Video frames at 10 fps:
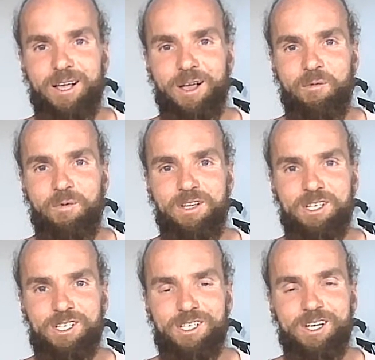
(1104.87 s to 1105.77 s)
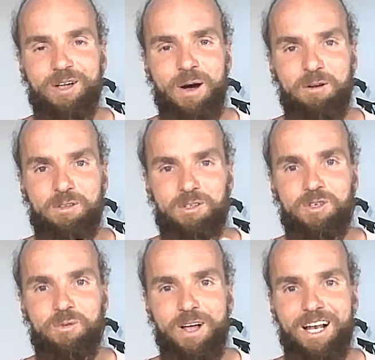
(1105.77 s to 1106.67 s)
which is about
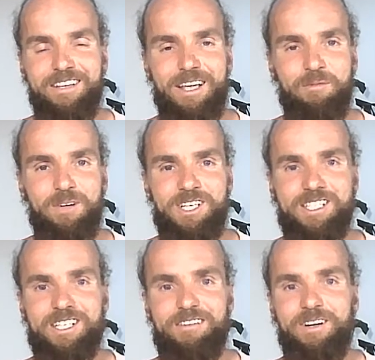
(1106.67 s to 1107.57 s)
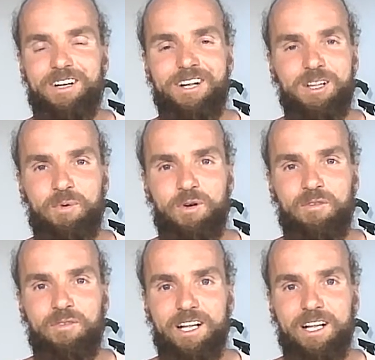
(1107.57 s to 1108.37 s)
duality and which is not perfect,